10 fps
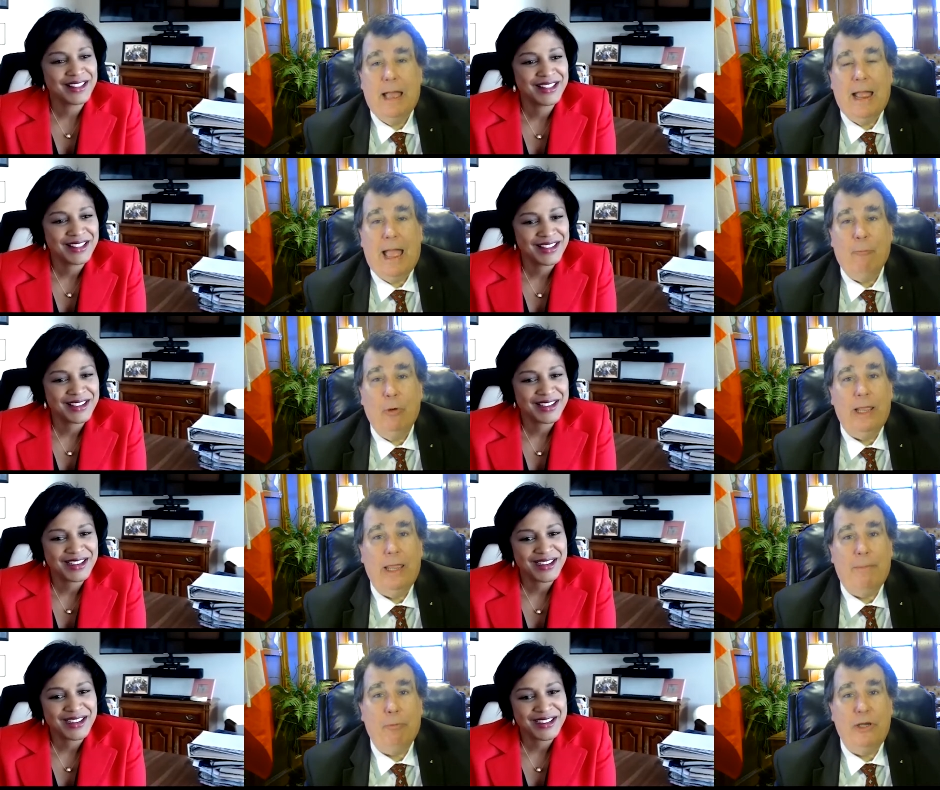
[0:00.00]
Speaker 1: I, I
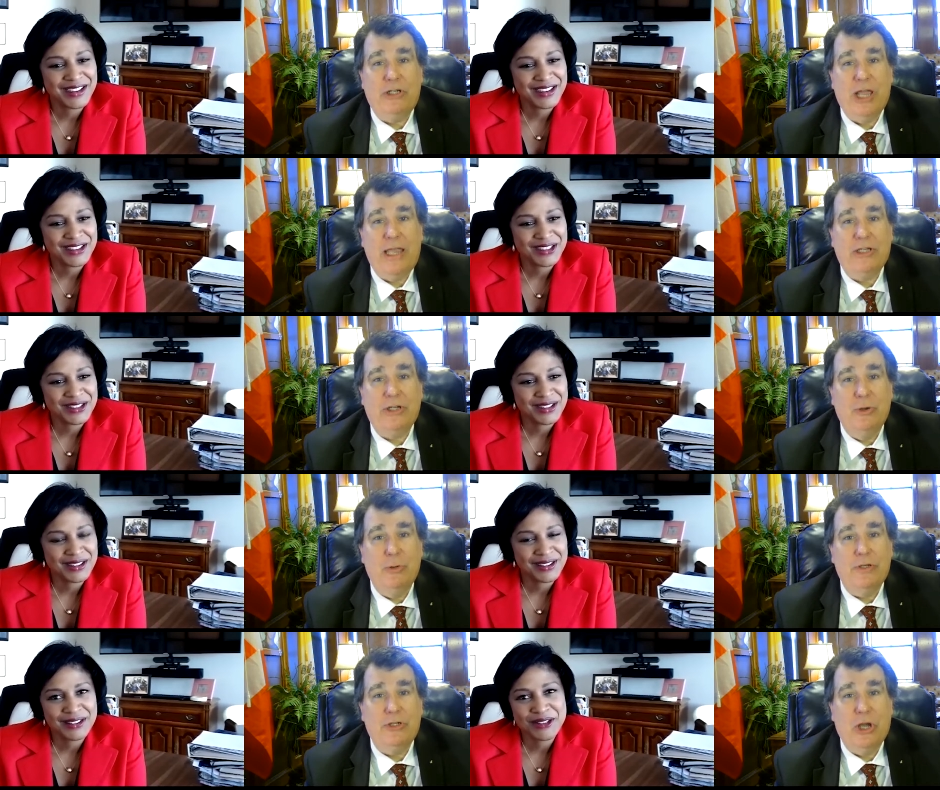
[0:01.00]
really appreciate you
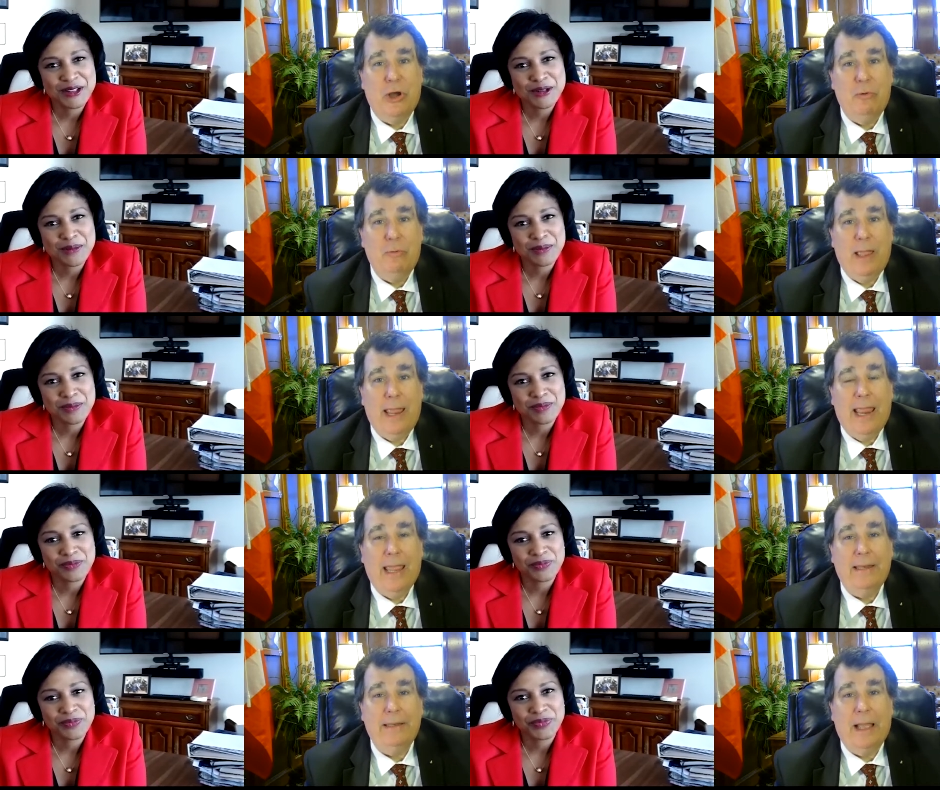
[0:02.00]
doing the show,
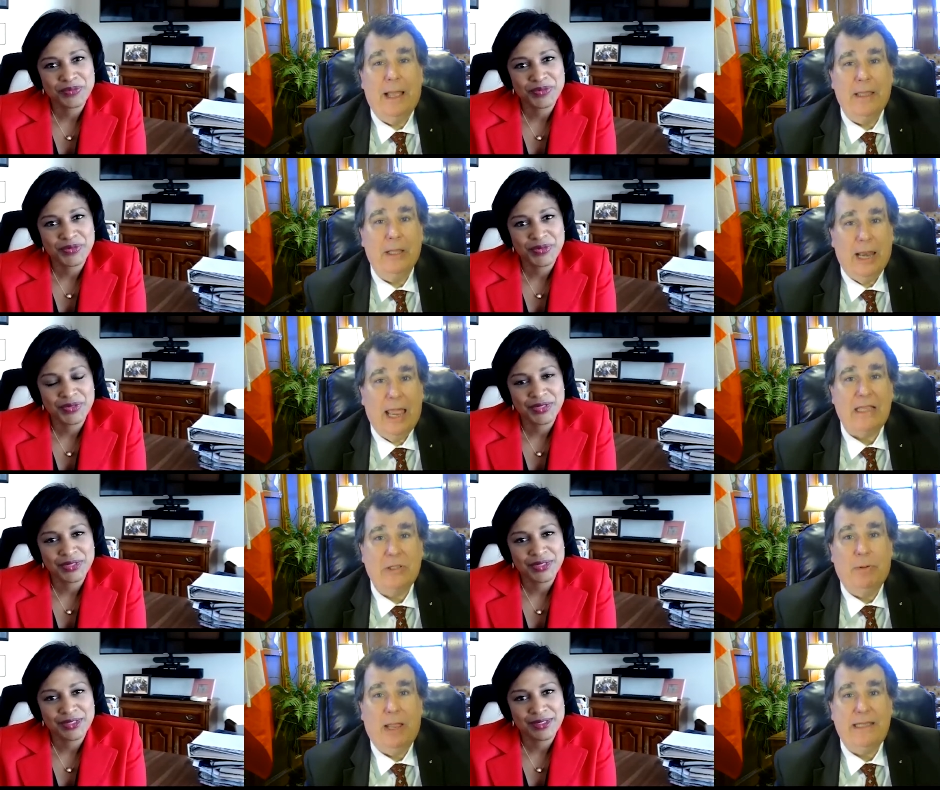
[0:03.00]
and uh, you class
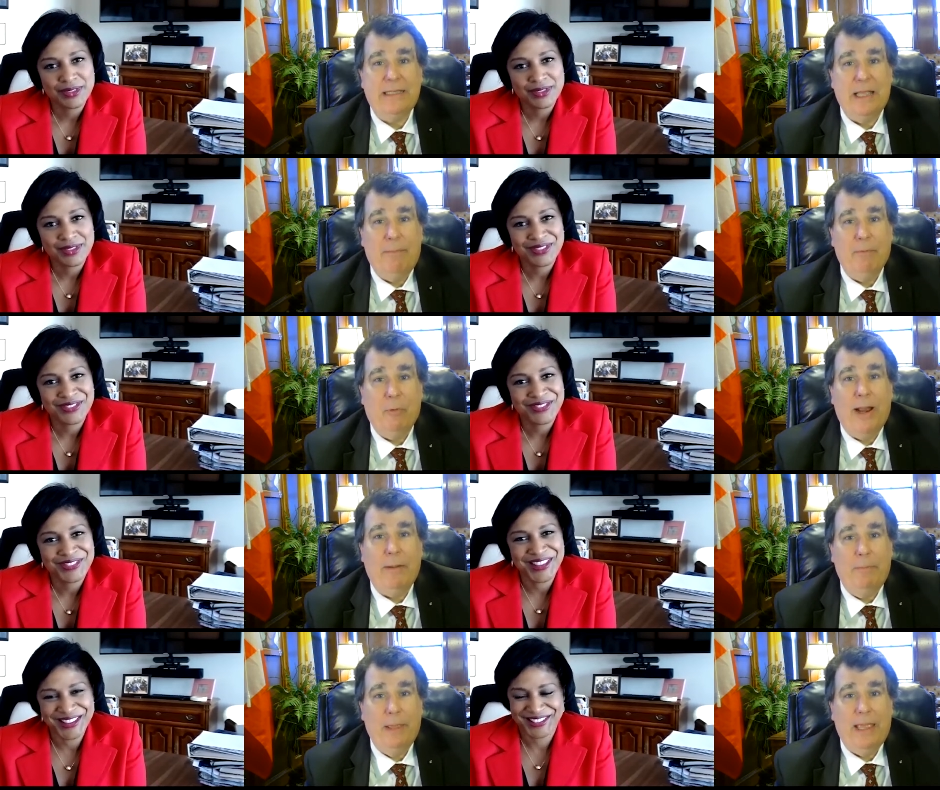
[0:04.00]
the place up quite a
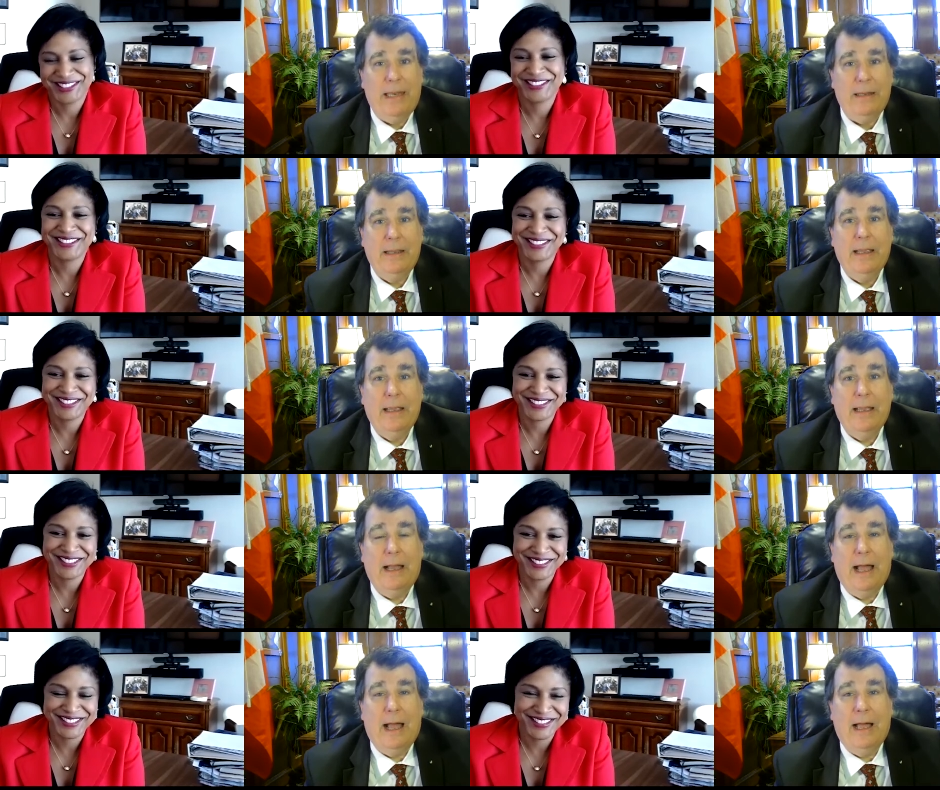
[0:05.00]
bit.
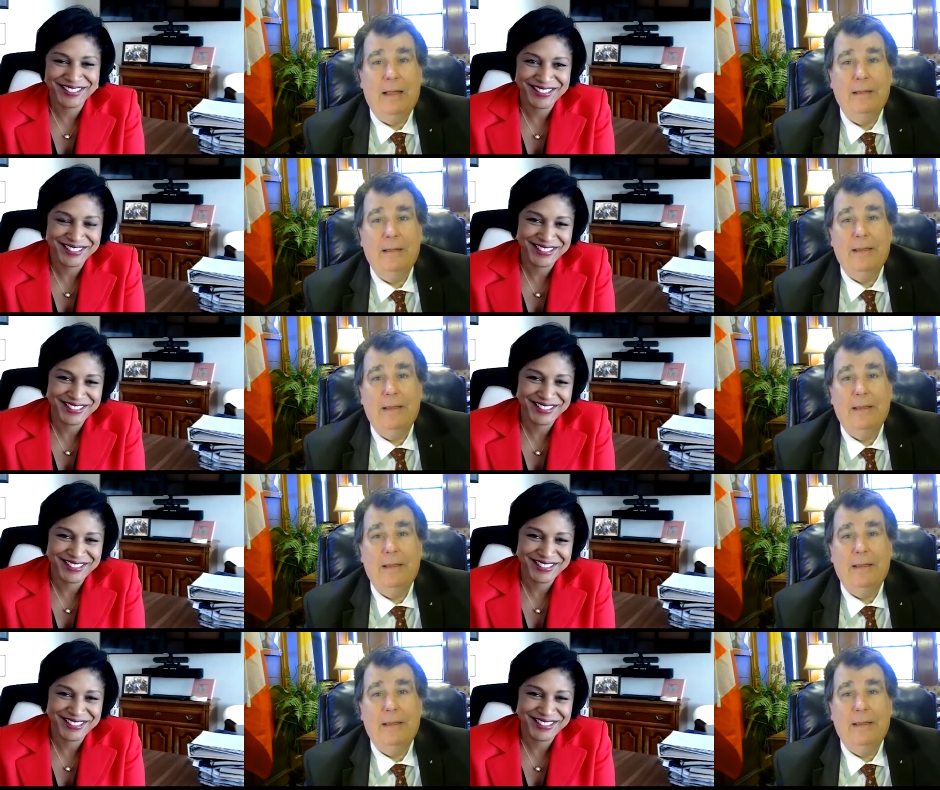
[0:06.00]
Uh,